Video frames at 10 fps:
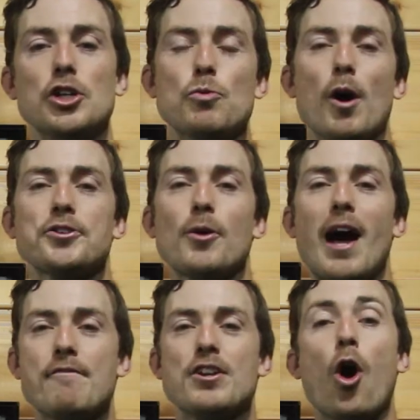You also
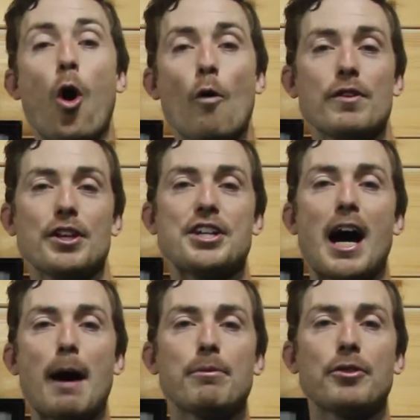have an
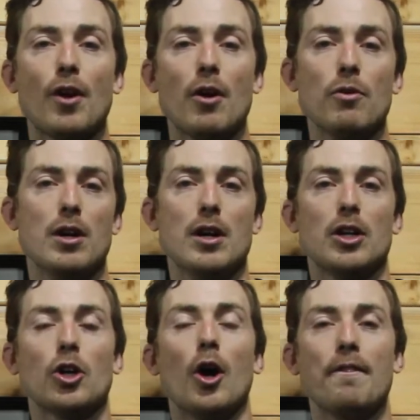over-the-top throw
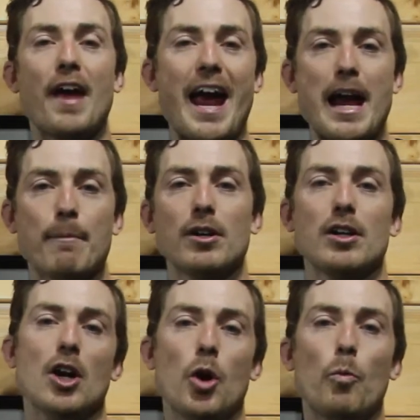called the hammer,
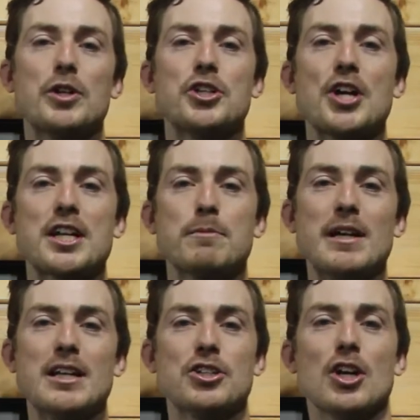which just
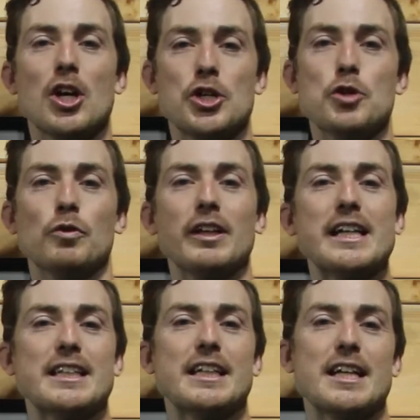means you
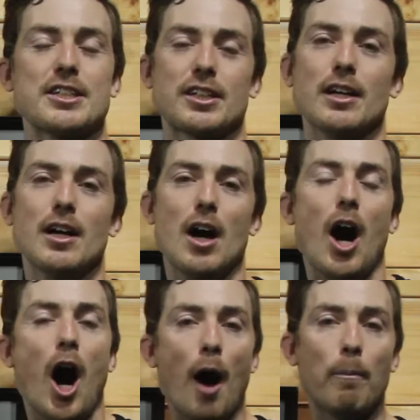release the disc
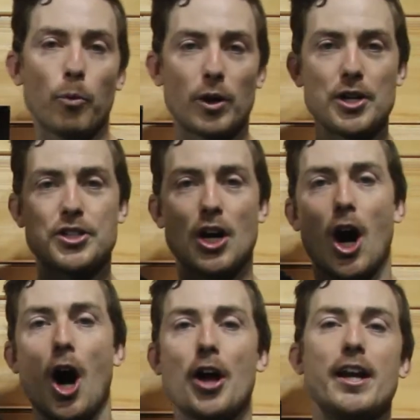upwards
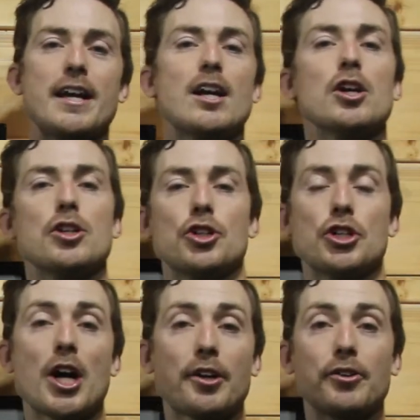on a
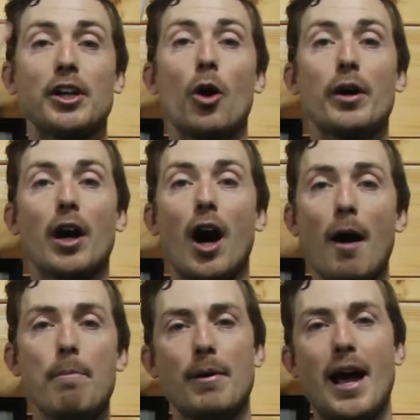trajectory going
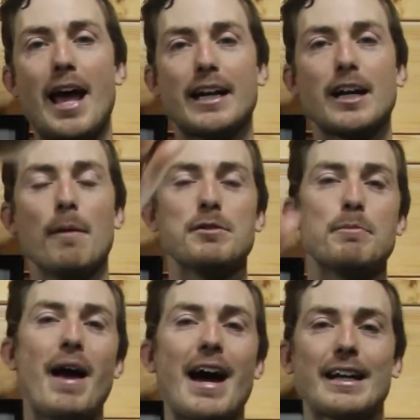up and it comes
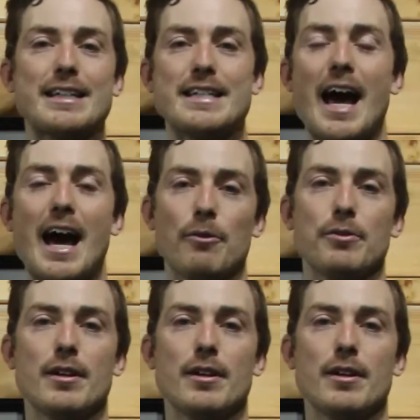back down.